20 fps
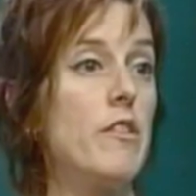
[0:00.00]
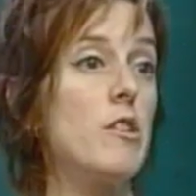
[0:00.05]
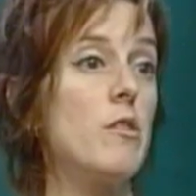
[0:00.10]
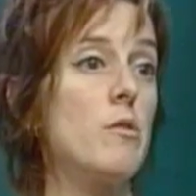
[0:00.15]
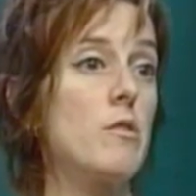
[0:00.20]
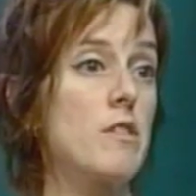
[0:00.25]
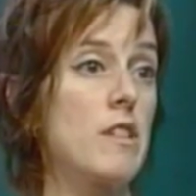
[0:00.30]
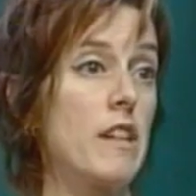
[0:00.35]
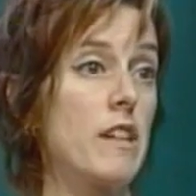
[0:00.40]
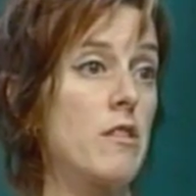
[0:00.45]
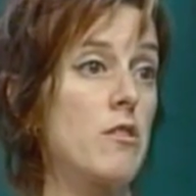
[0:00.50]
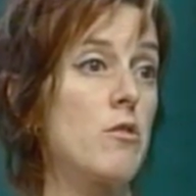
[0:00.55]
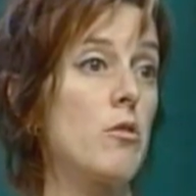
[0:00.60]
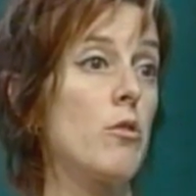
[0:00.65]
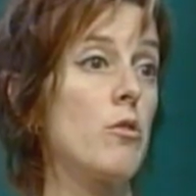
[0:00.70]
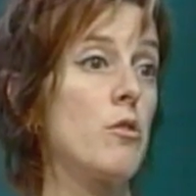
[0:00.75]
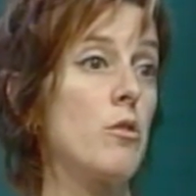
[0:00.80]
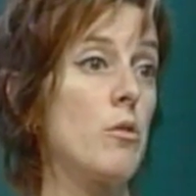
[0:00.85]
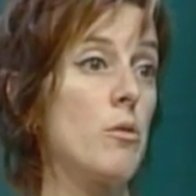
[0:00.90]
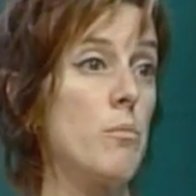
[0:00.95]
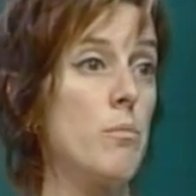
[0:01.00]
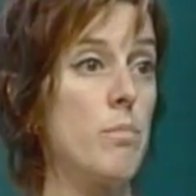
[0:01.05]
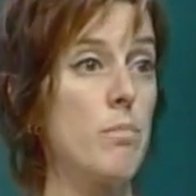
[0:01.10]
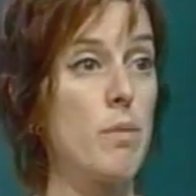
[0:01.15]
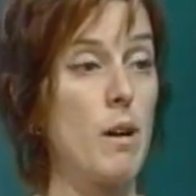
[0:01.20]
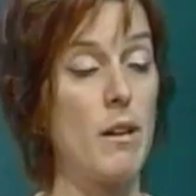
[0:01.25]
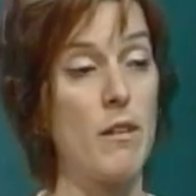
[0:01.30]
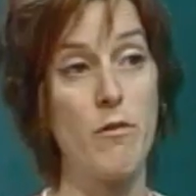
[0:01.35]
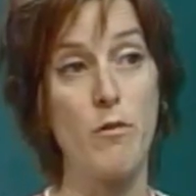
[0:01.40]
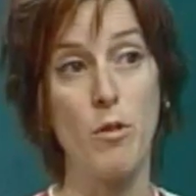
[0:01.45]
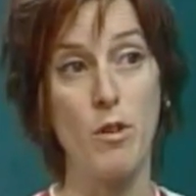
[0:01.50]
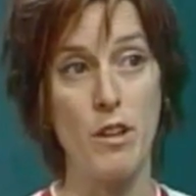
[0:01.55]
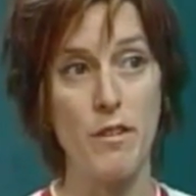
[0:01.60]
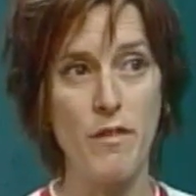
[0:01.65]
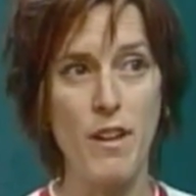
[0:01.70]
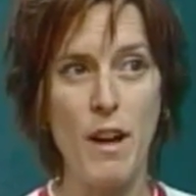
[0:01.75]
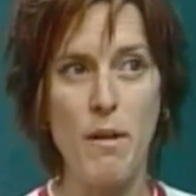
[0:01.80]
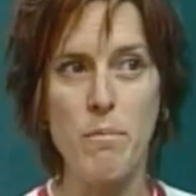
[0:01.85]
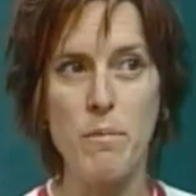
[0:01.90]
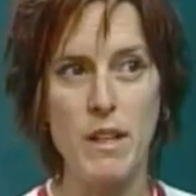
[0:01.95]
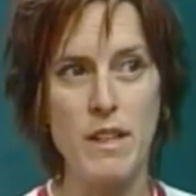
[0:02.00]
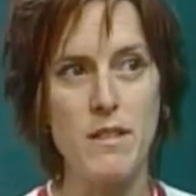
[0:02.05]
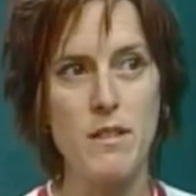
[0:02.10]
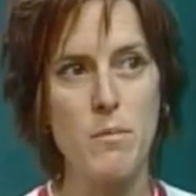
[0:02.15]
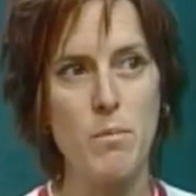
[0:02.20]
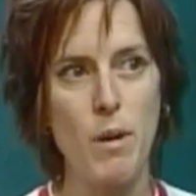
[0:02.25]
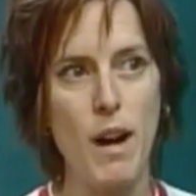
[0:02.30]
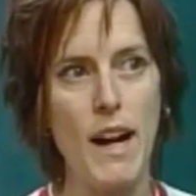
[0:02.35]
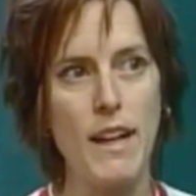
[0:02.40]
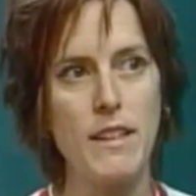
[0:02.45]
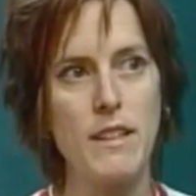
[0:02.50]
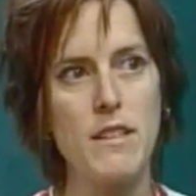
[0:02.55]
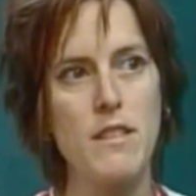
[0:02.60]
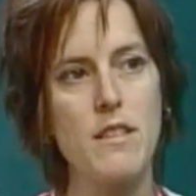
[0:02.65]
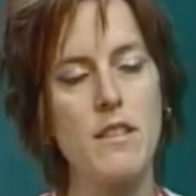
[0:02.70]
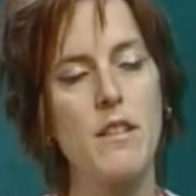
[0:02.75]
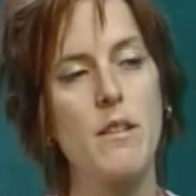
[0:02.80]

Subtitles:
and U6, you'll do probably 45 minutes of practice,